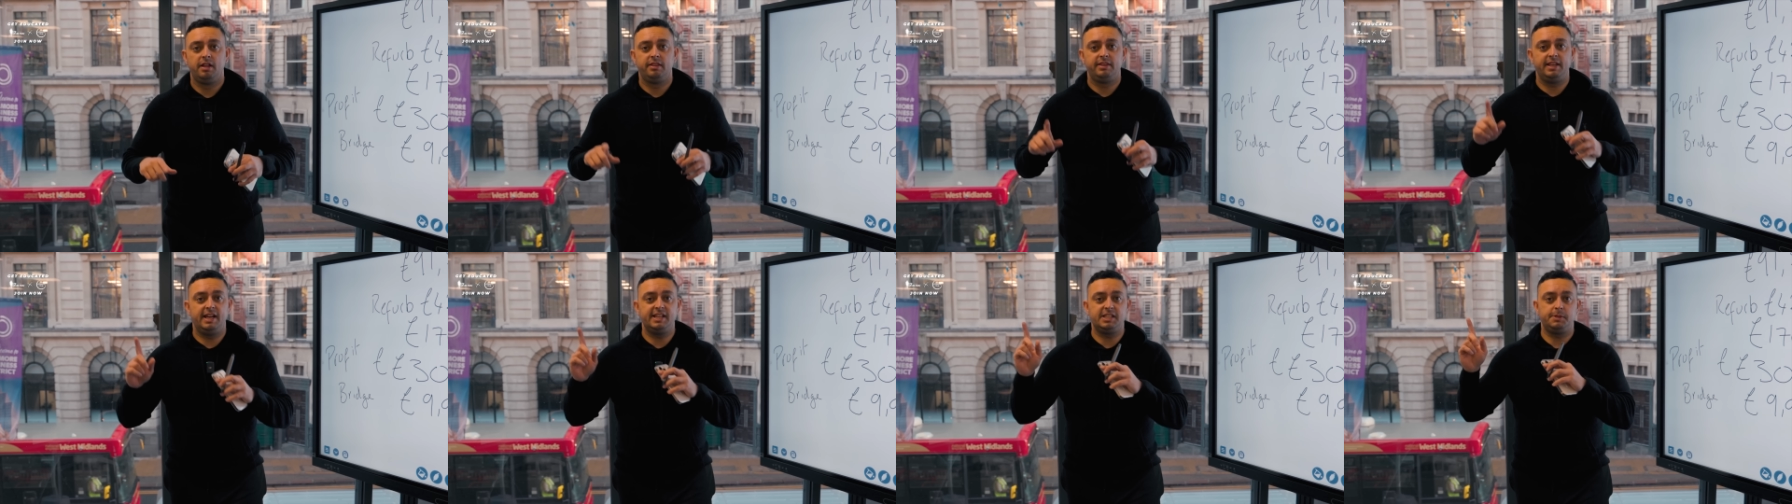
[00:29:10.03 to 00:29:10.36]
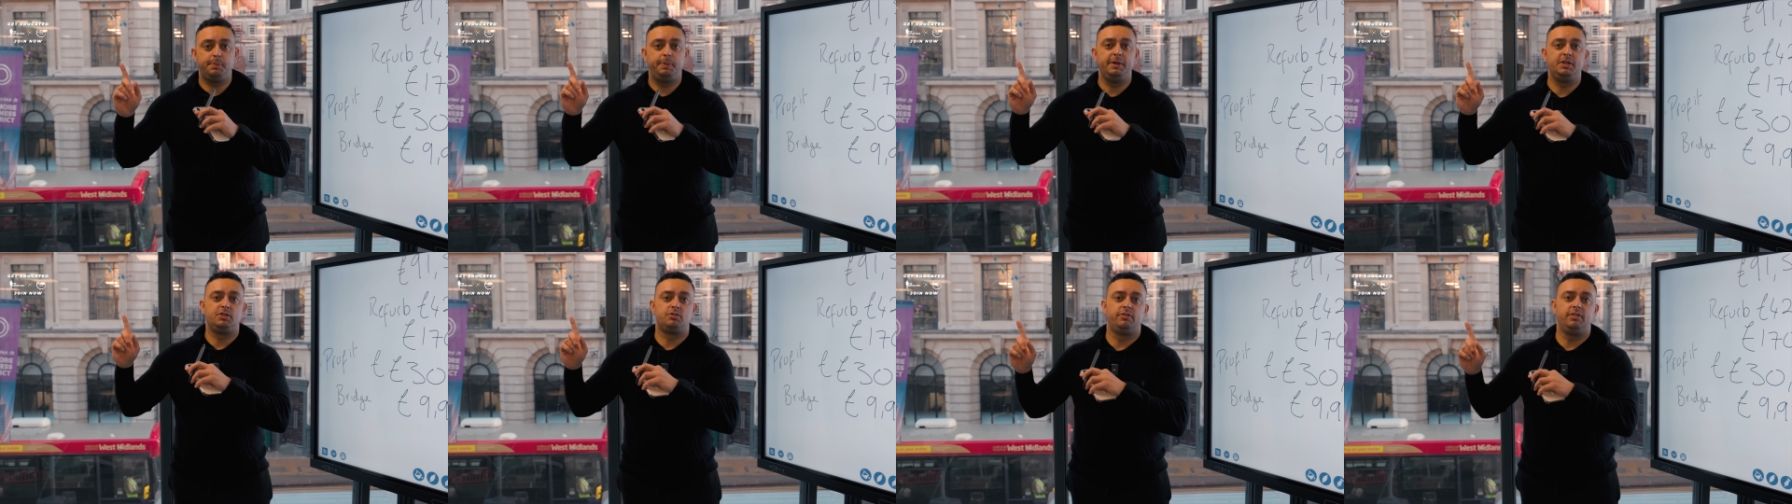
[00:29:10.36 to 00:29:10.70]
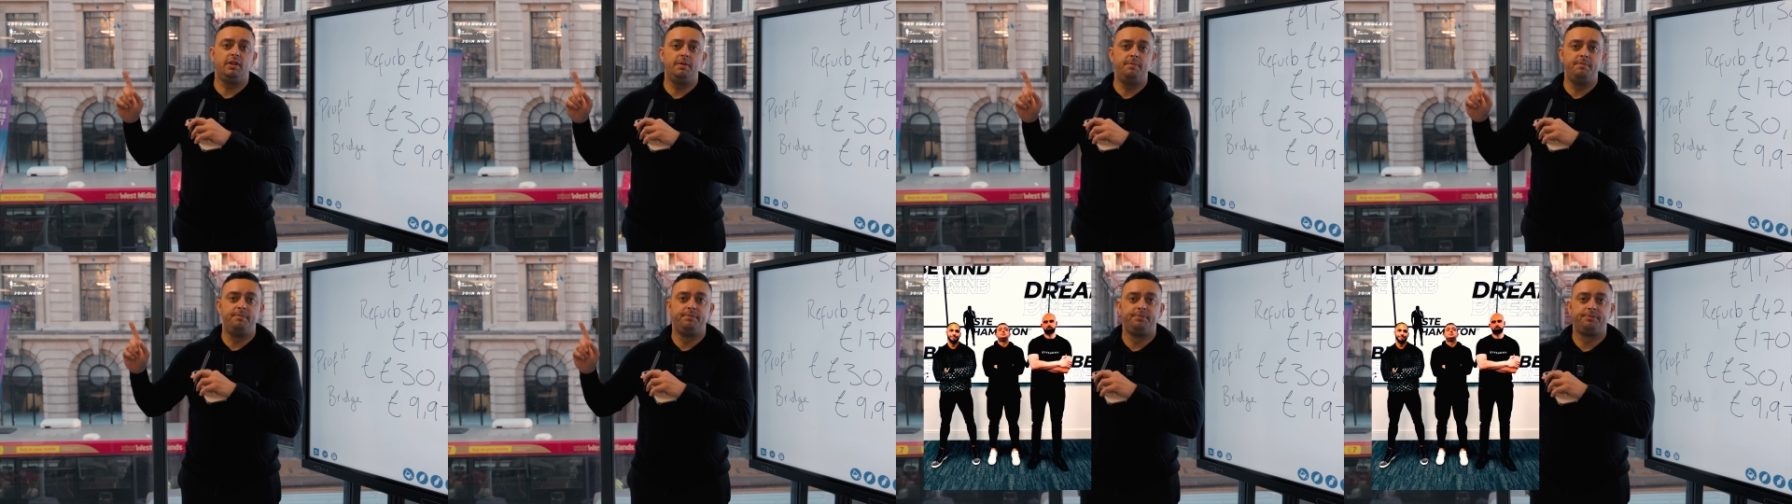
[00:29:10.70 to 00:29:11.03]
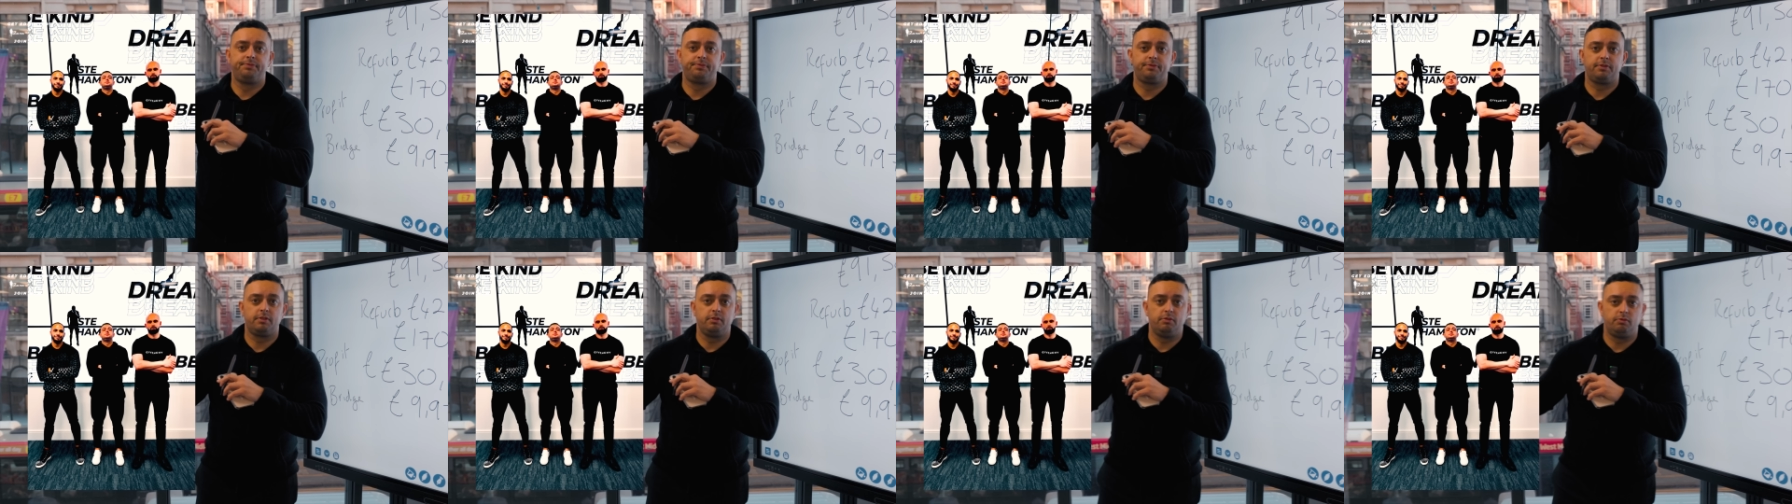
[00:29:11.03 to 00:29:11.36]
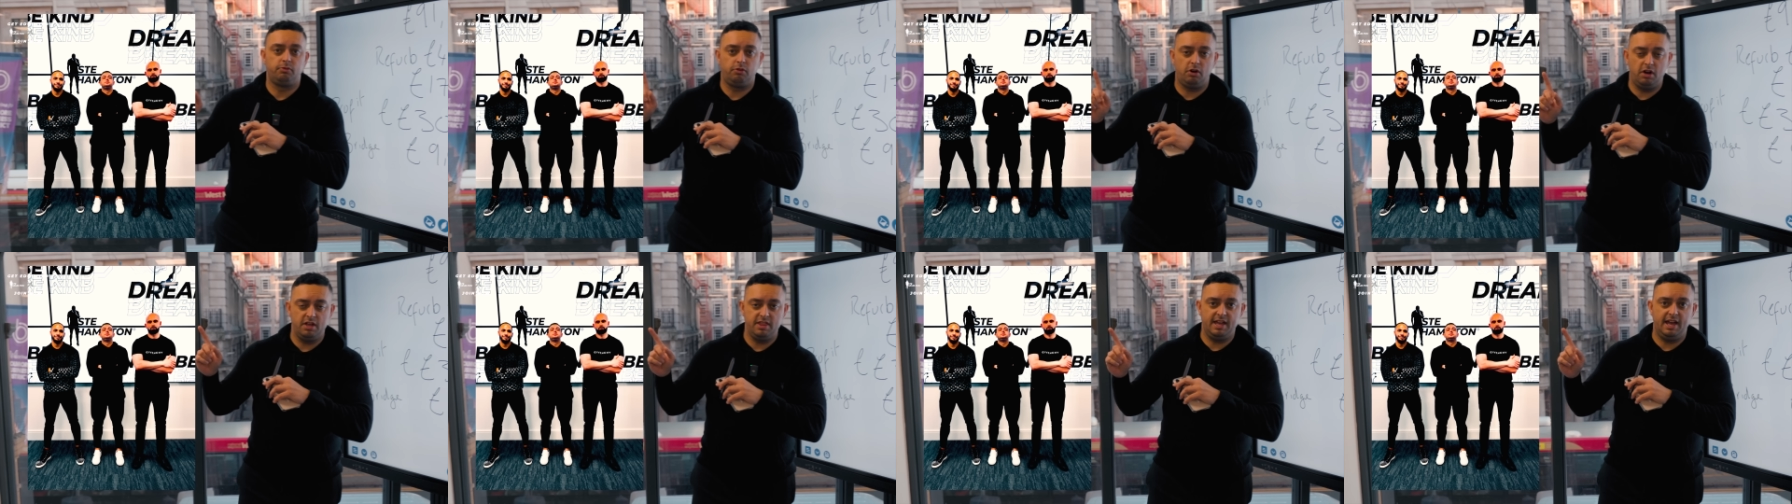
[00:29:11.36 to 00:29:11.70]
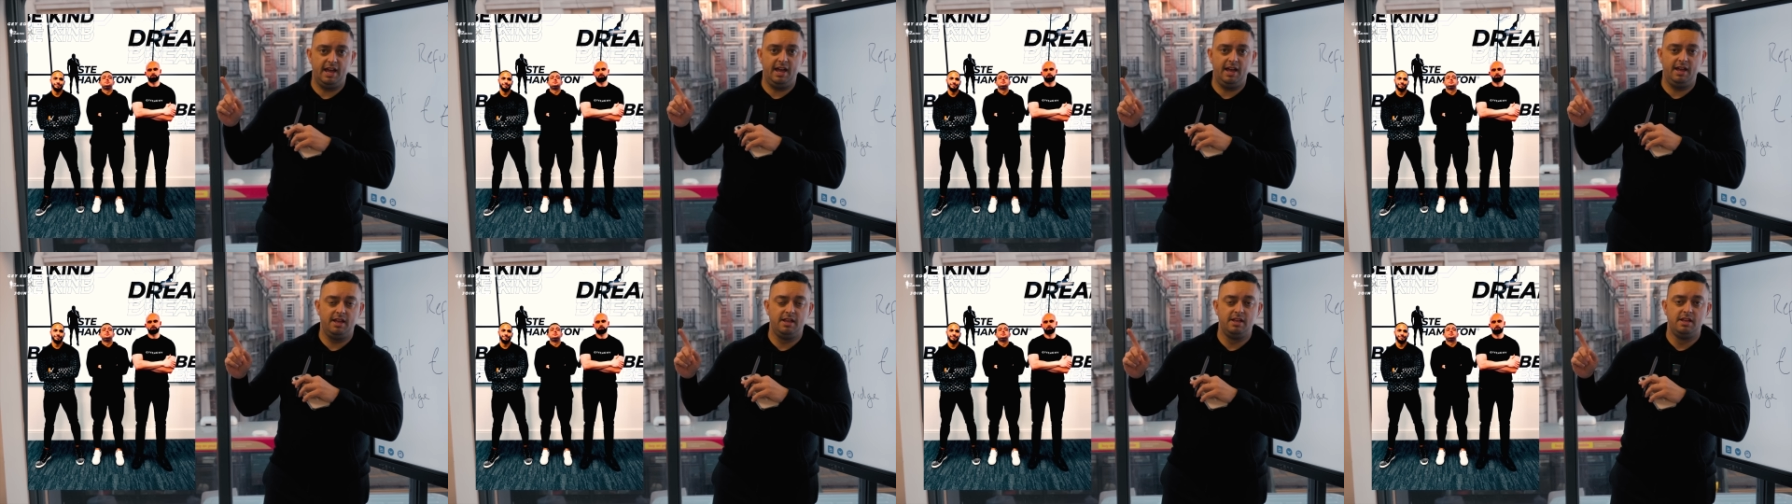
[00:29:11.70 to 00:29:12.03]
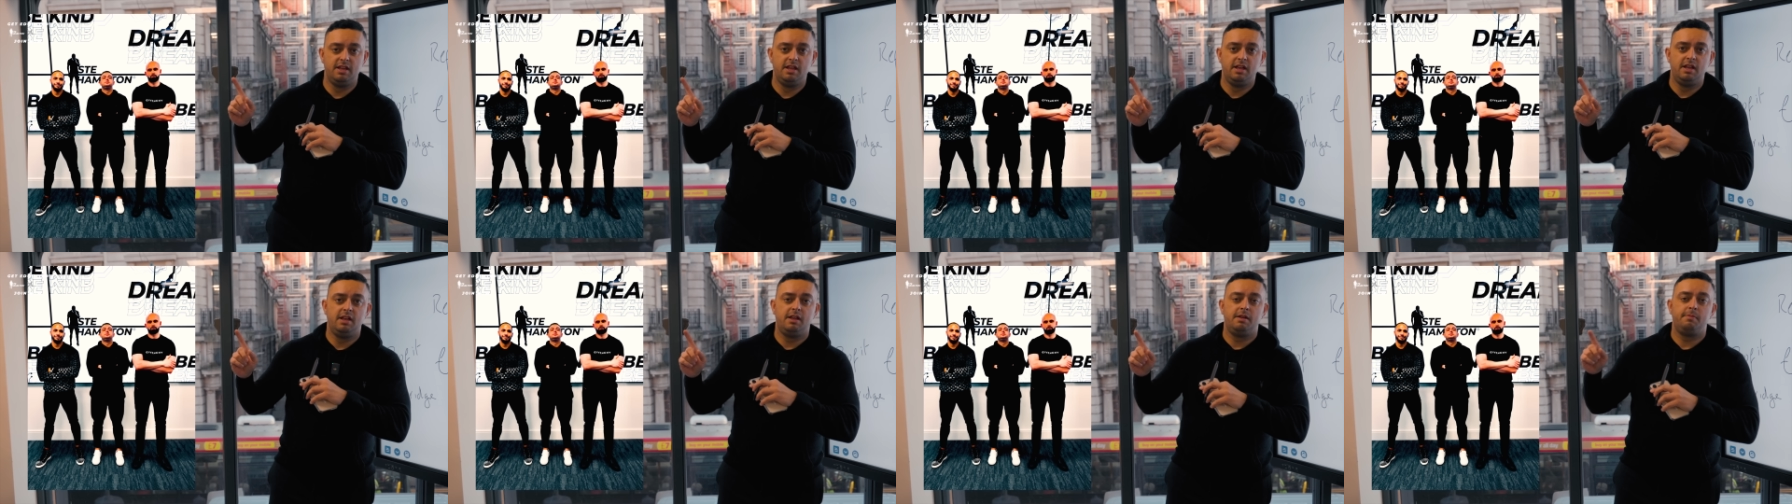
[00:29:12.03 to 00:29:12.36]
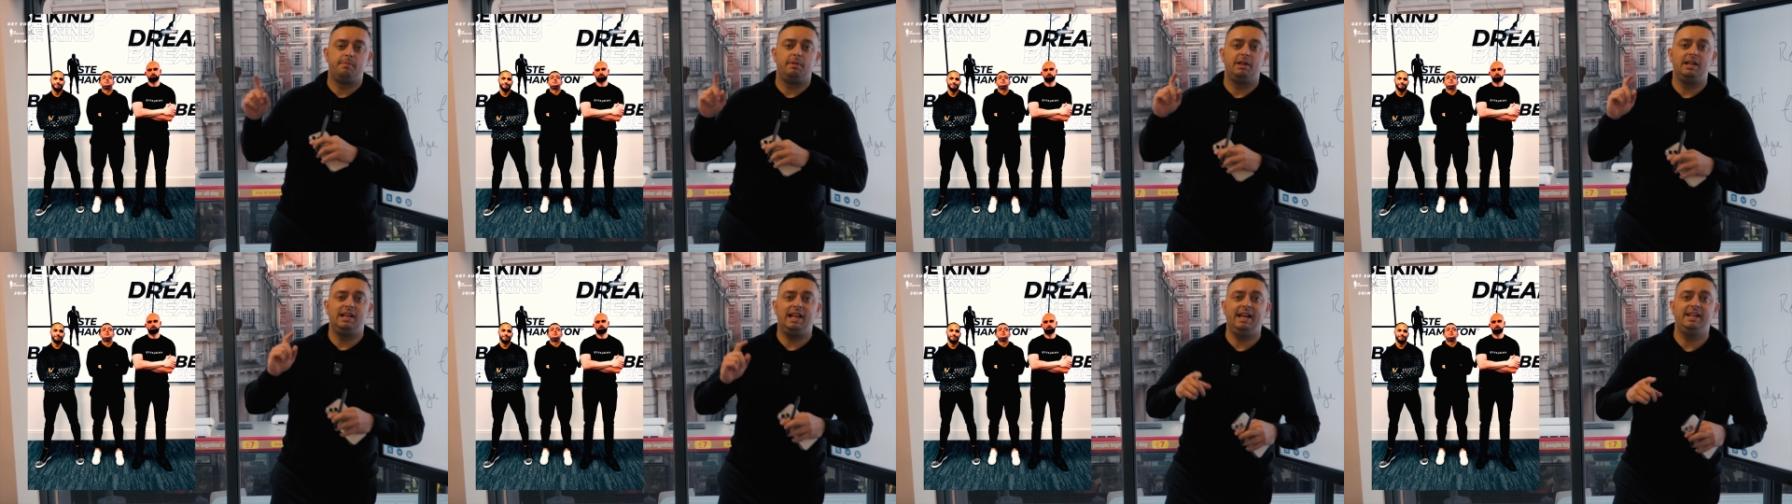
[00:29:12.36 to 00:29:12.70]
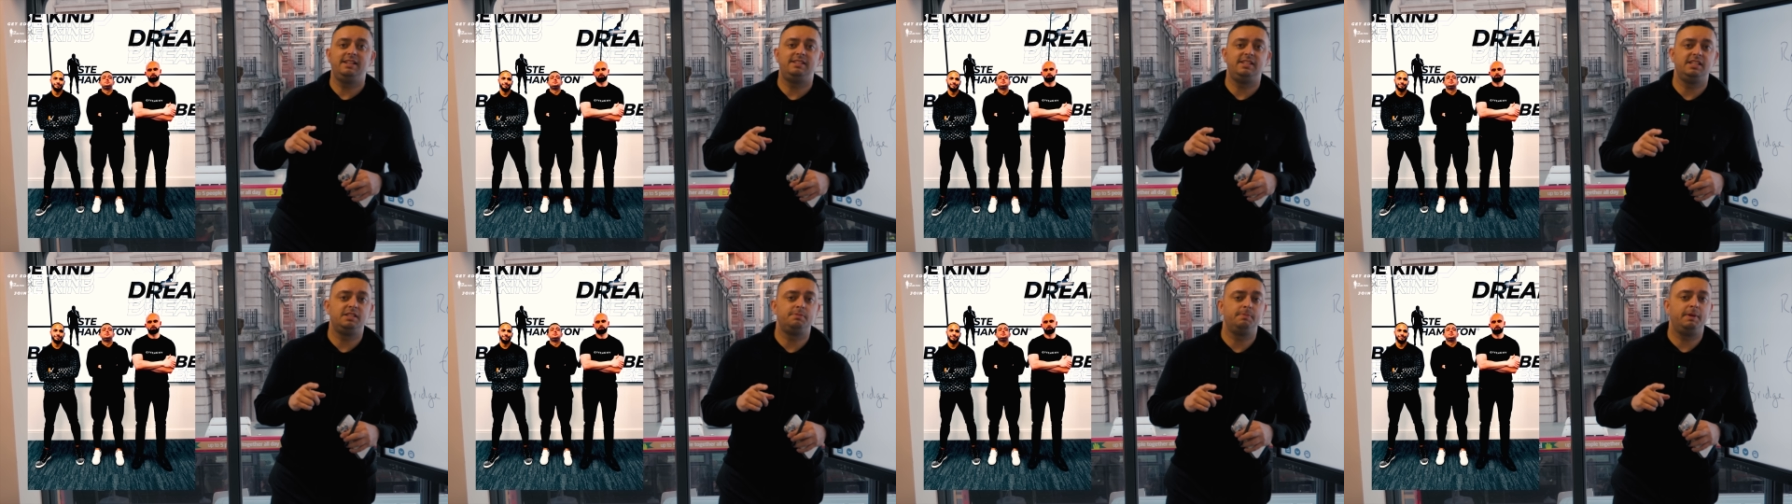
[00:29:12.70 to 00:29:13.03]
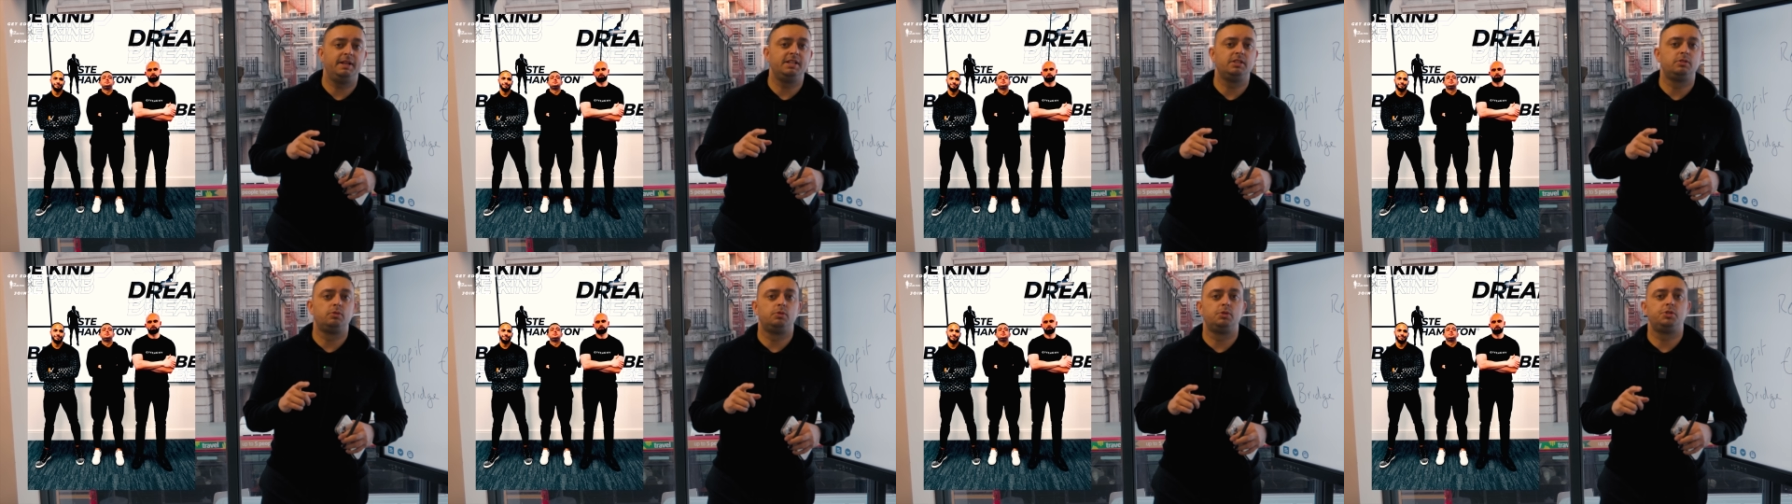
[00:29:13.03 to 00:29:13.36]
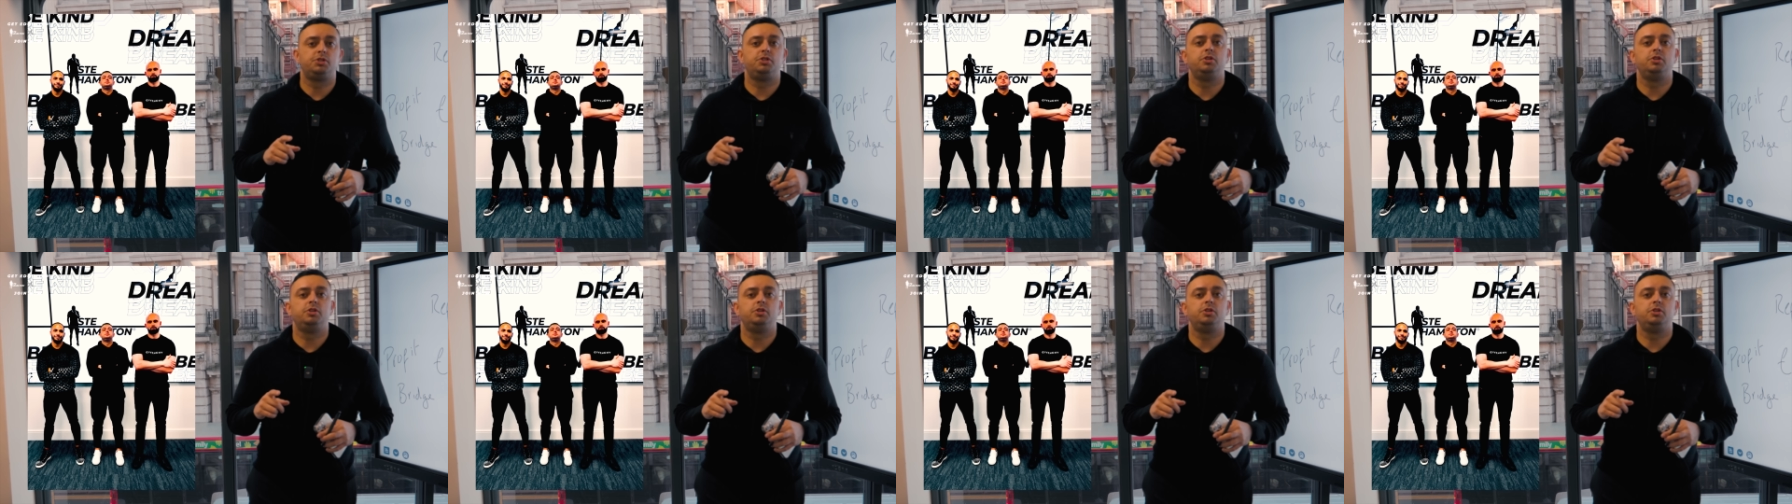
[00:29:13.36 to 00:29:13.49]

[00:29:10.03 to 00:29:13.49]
There's a picture of them right there. My latest mentor